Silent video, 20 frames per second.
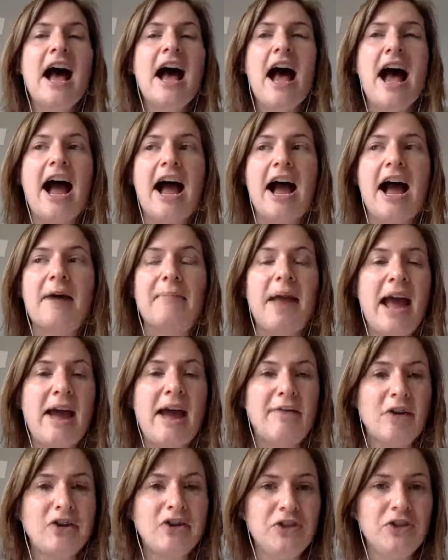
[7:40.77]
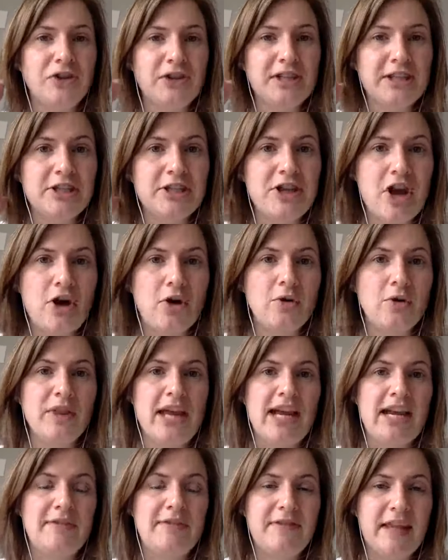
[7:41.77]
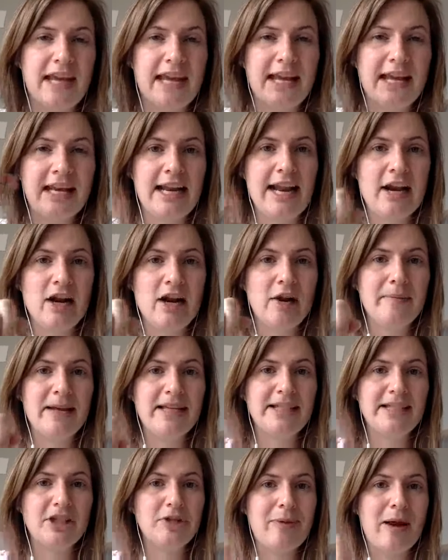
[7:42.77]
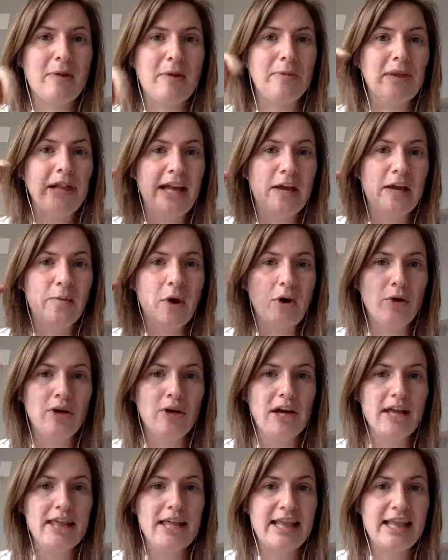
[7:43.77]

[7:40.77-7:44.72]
Have your students know that if they get an error message about play quota,